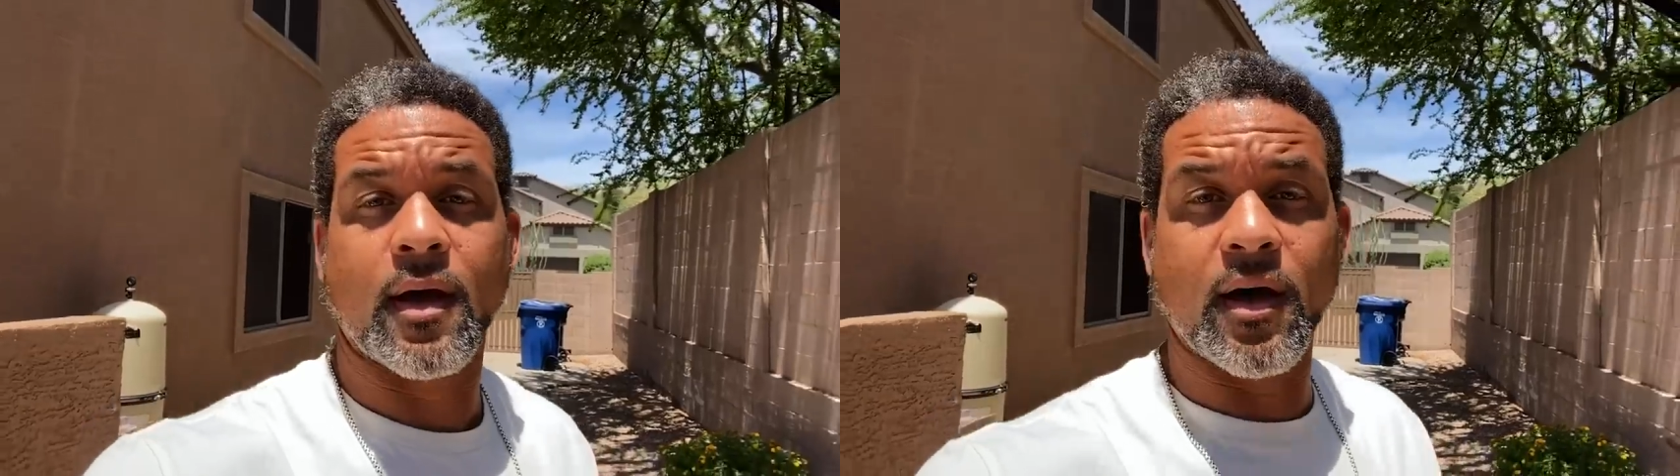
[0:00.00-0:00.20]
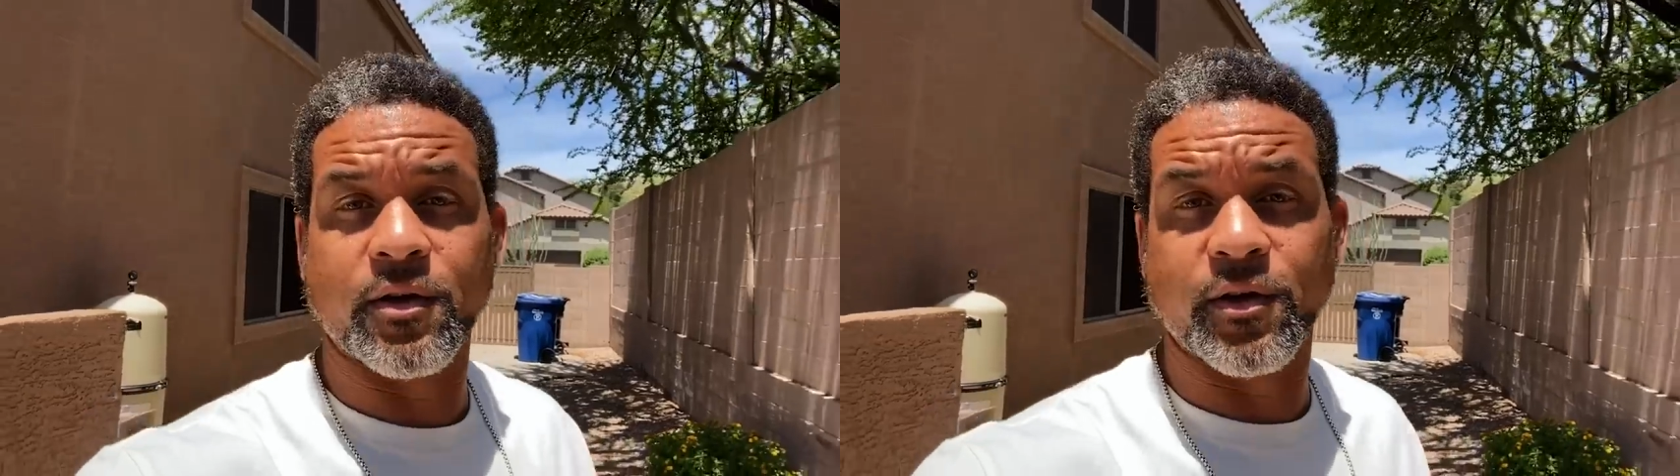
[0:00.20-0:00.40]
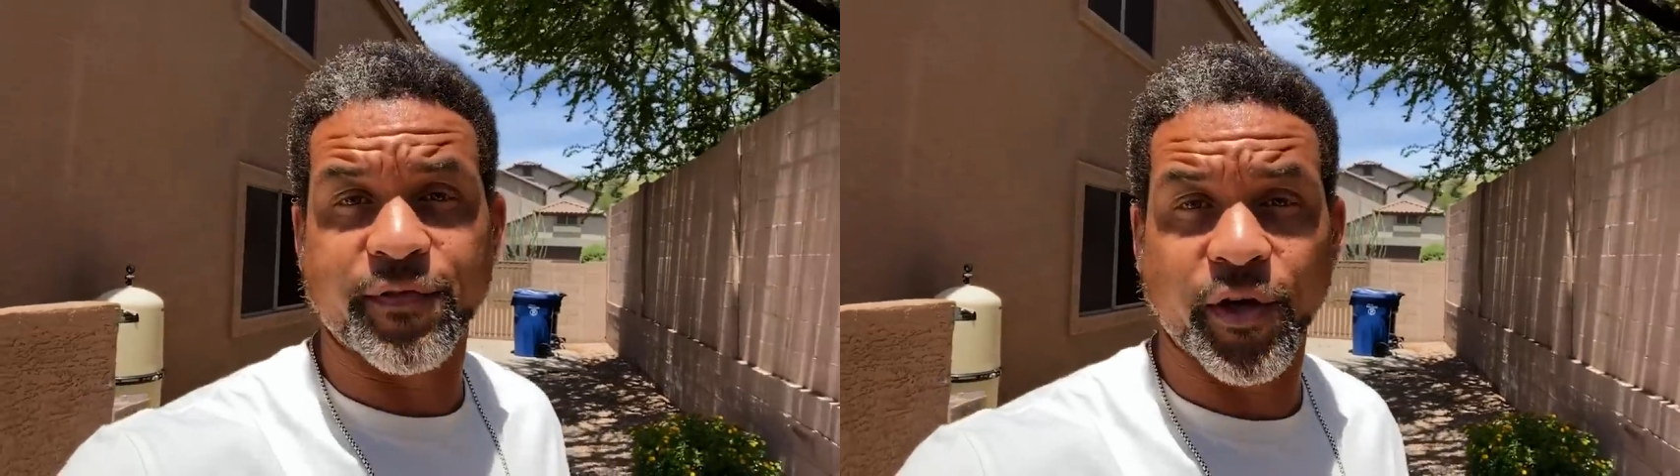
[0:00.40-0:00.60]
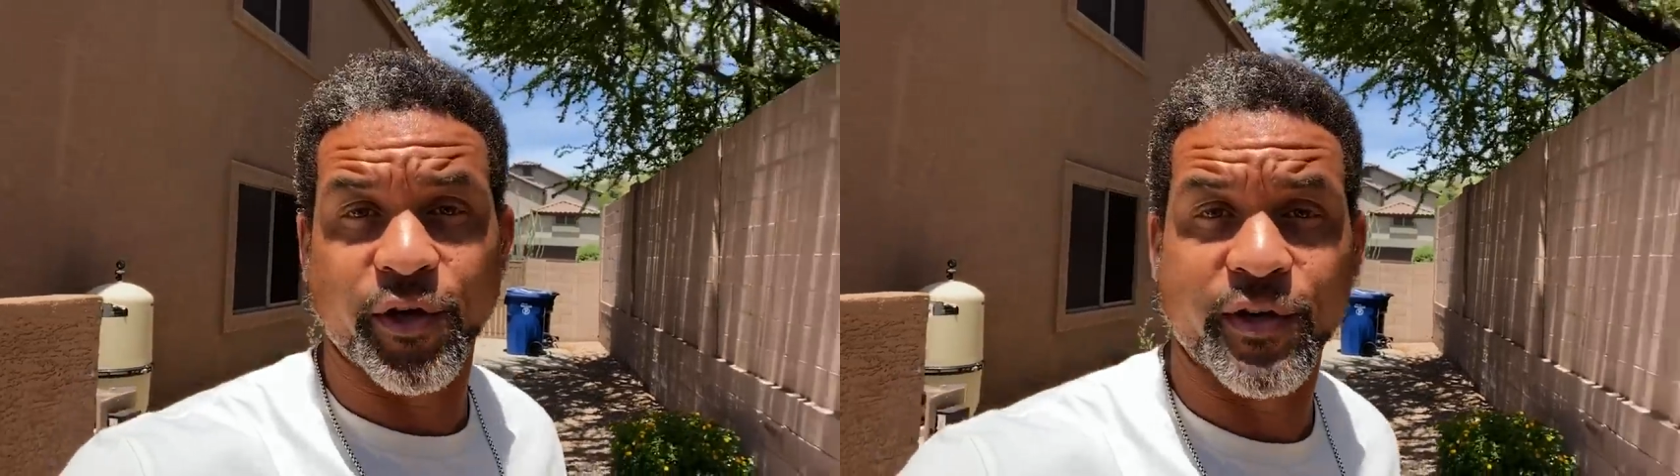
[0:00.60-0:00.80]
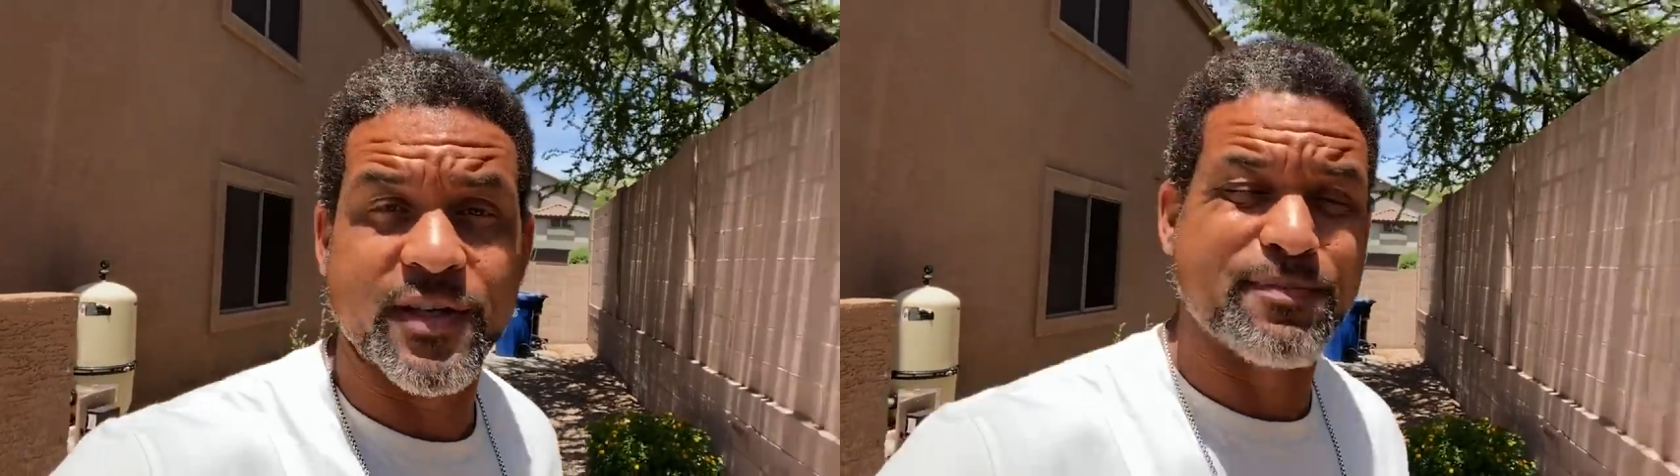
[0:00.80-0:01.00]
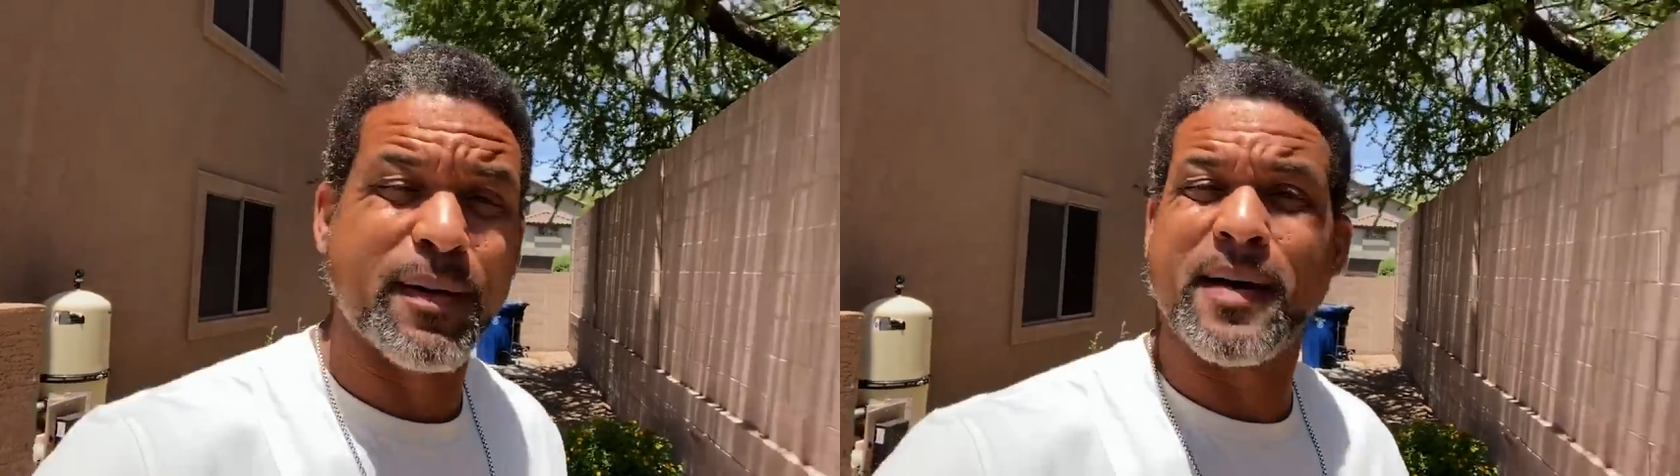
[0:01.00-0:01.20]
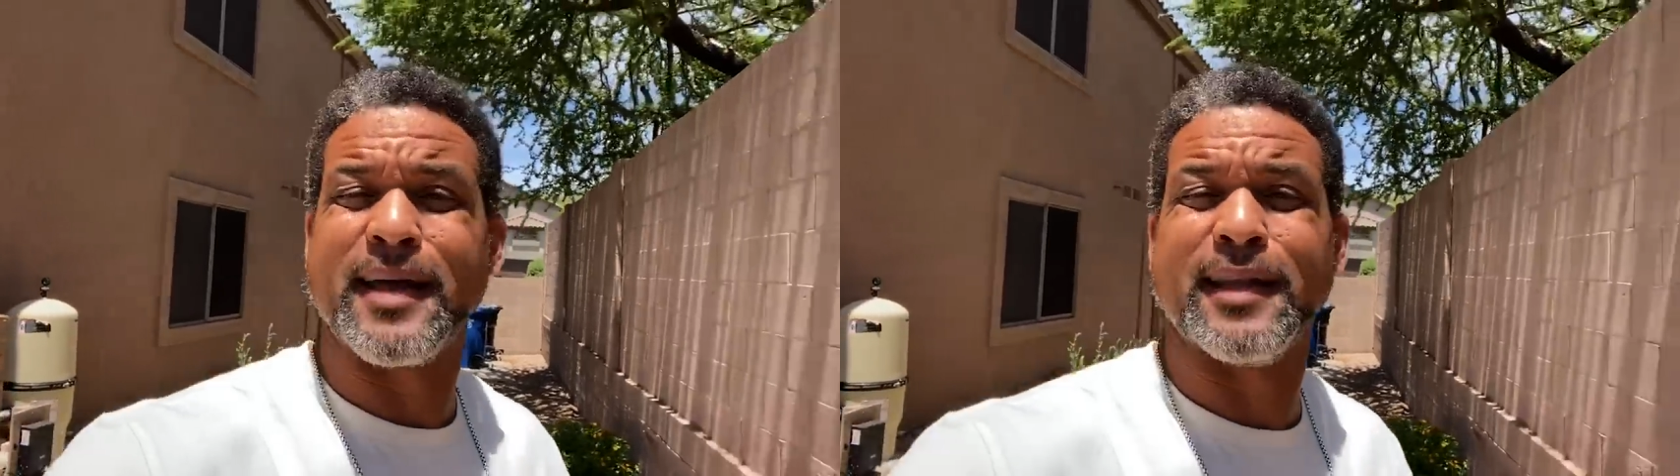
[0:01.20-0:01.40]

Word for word: I don't know if y'all know this, but my